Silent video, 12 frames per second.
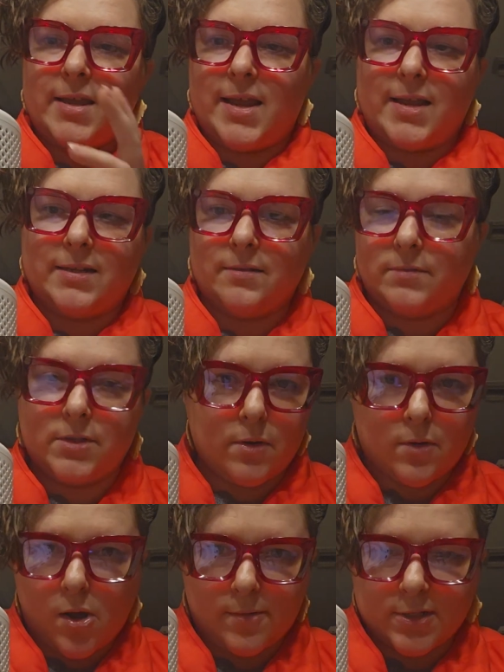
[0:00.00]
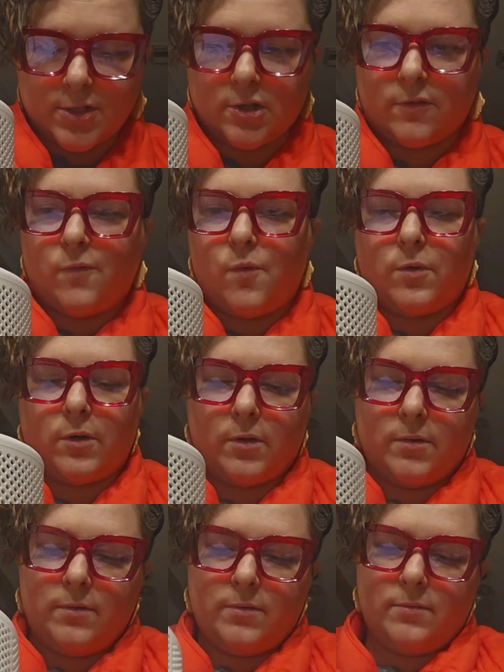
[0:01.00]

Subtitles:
and don't always look for